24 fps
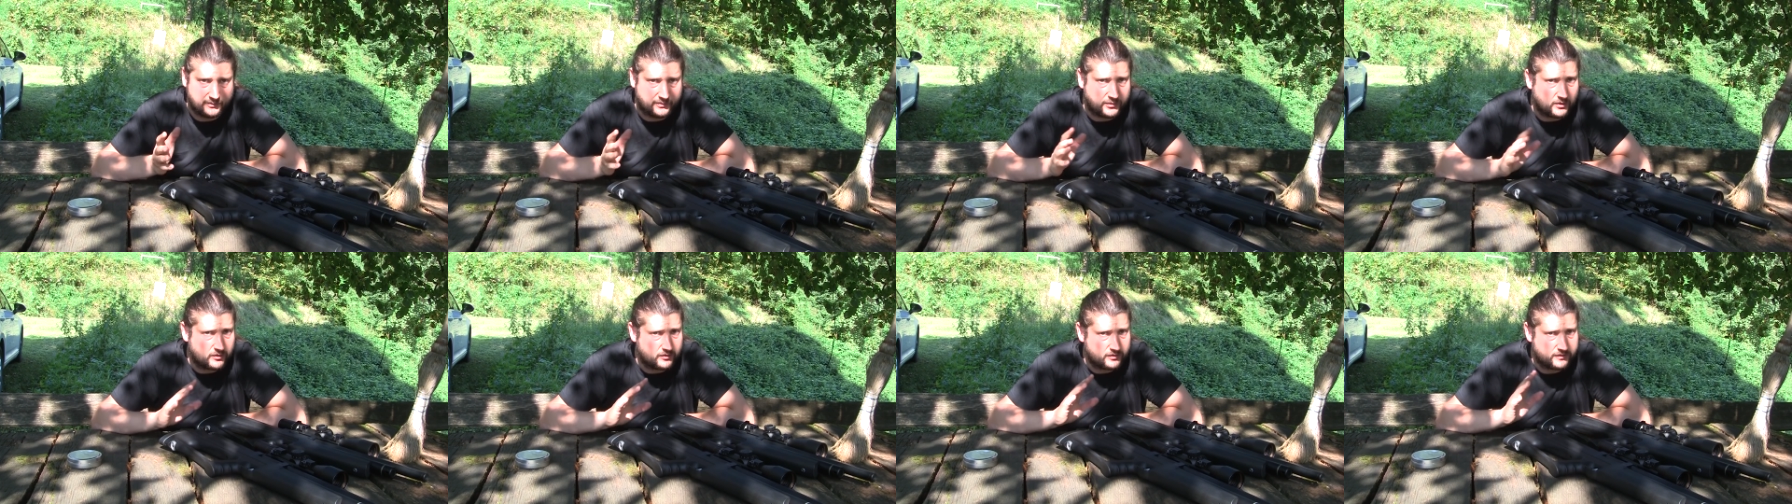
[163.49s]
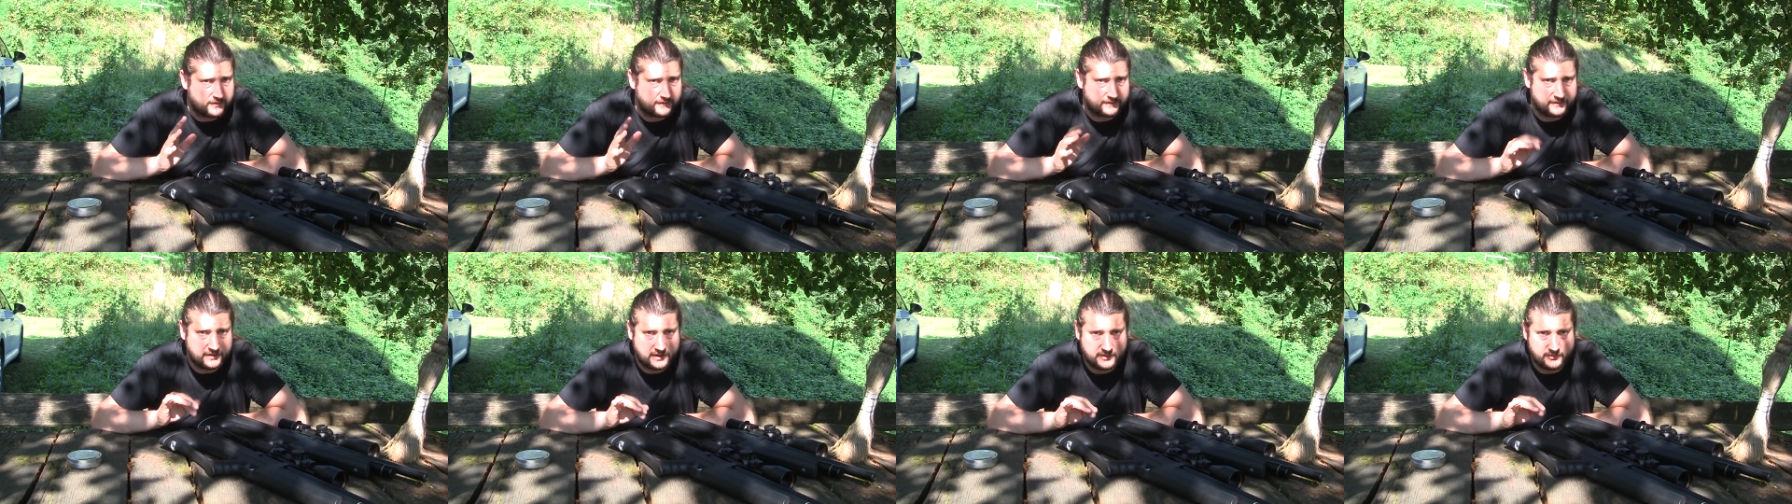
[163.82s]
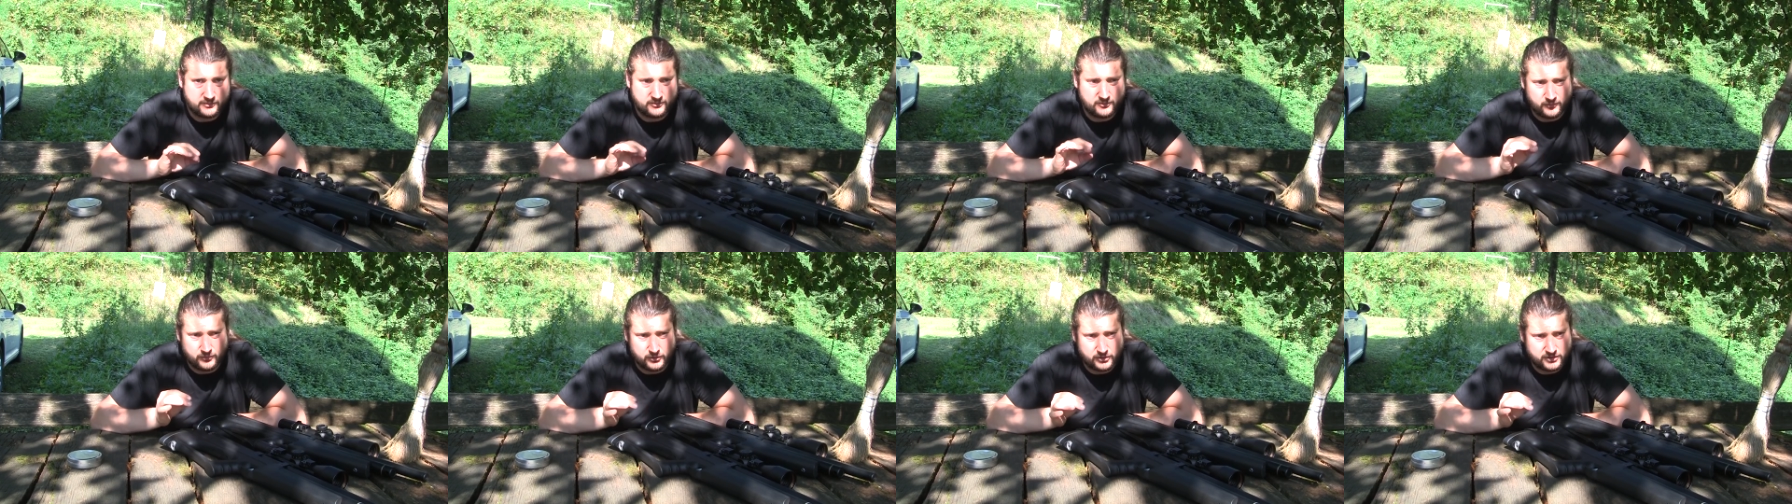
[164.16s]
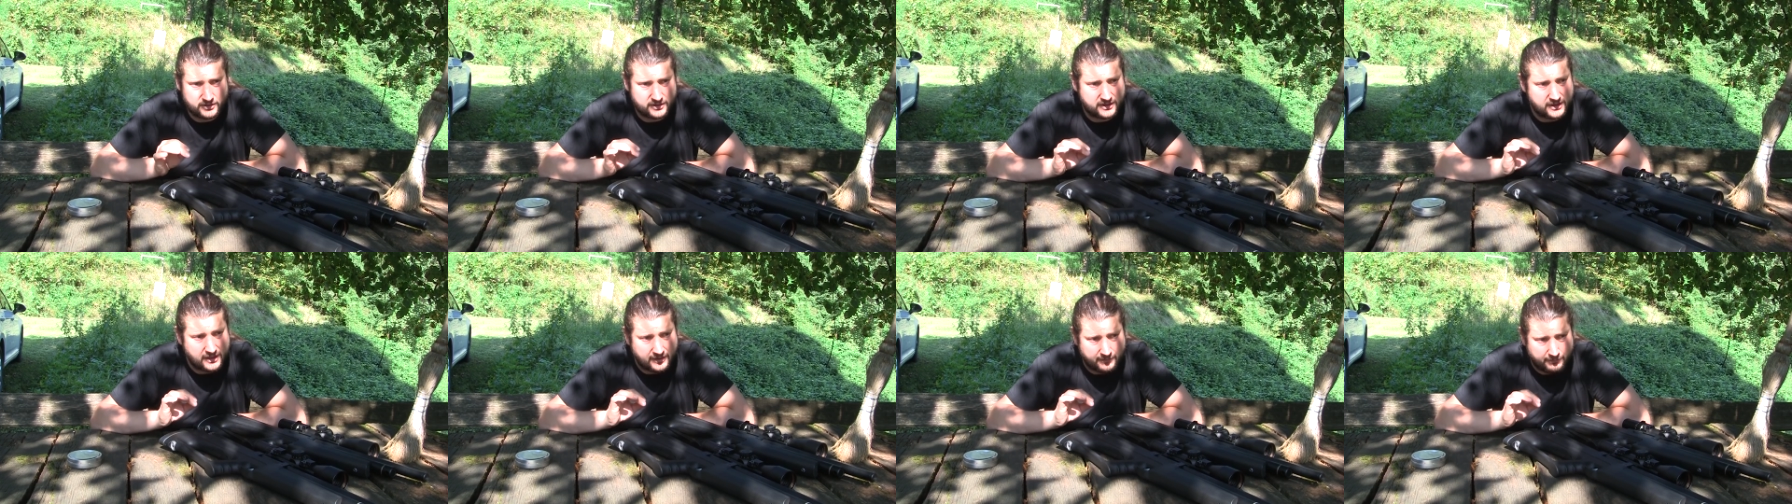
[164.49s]
both of them
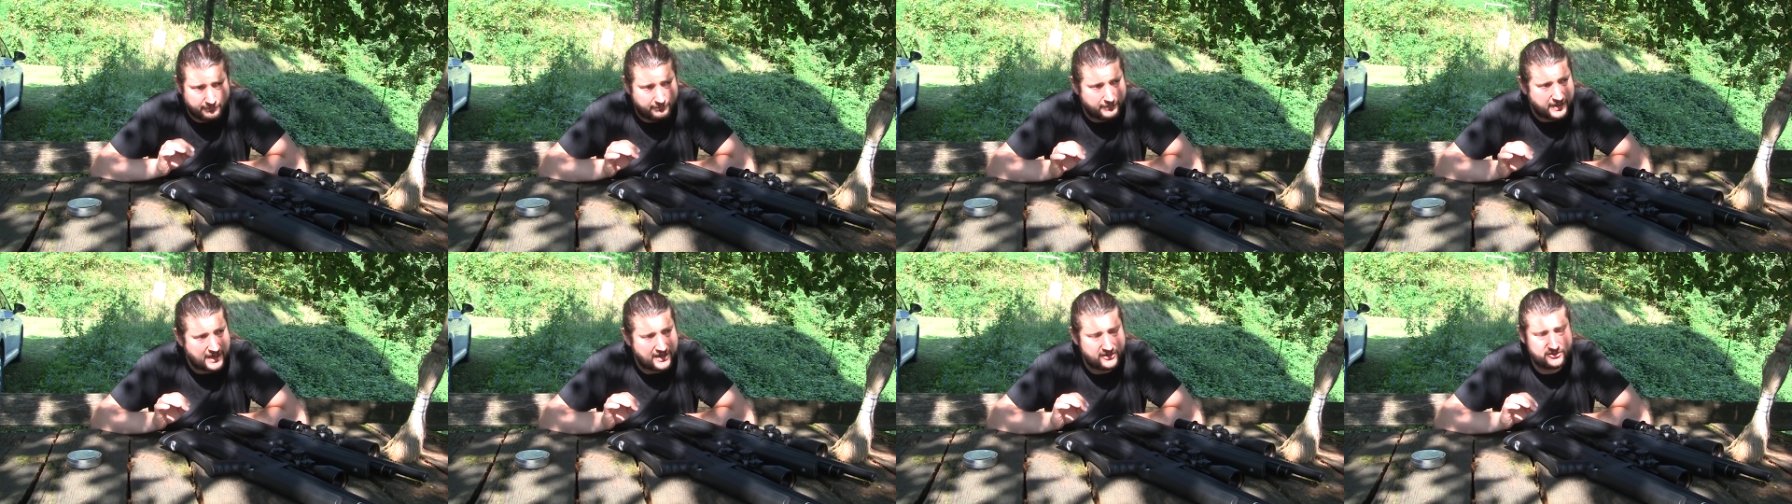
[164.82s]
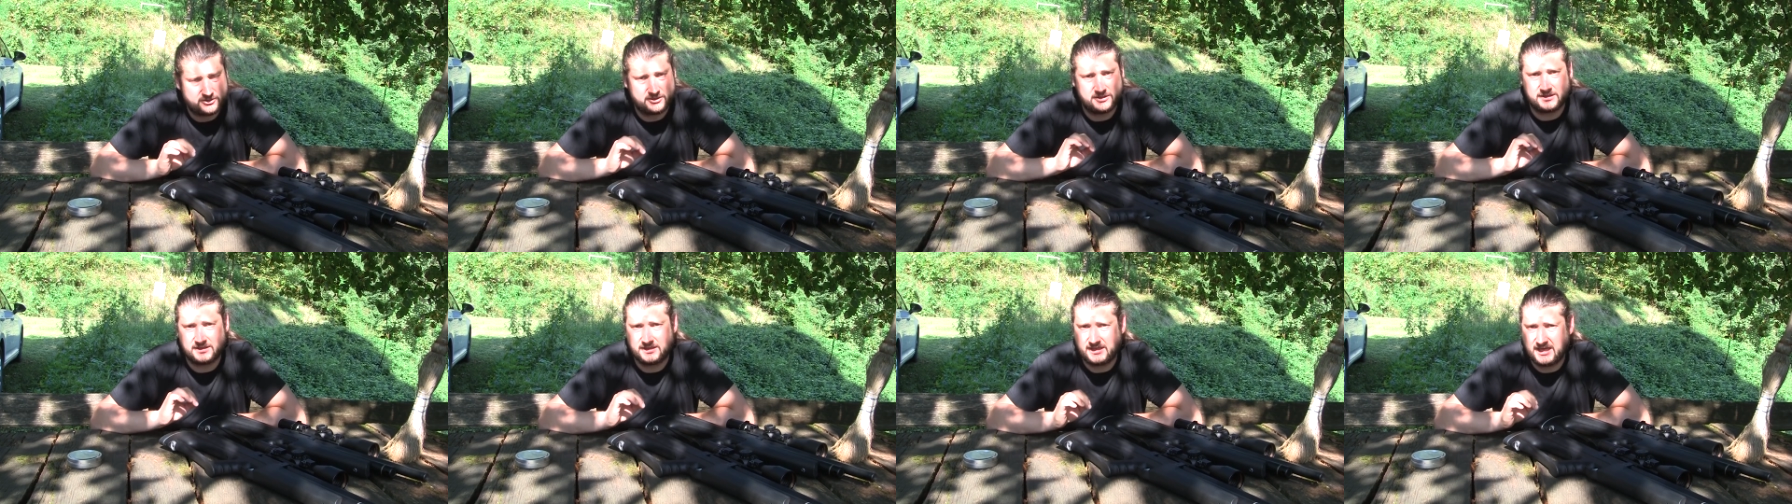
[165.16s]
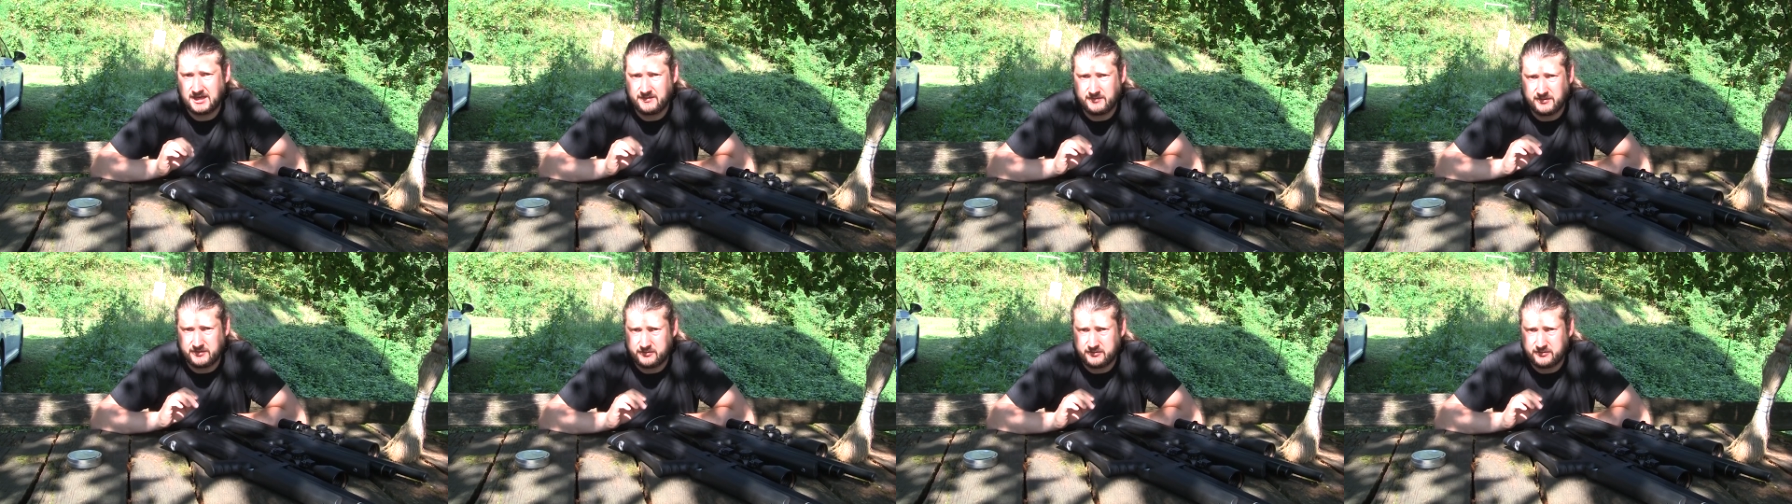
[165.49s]
work about the same.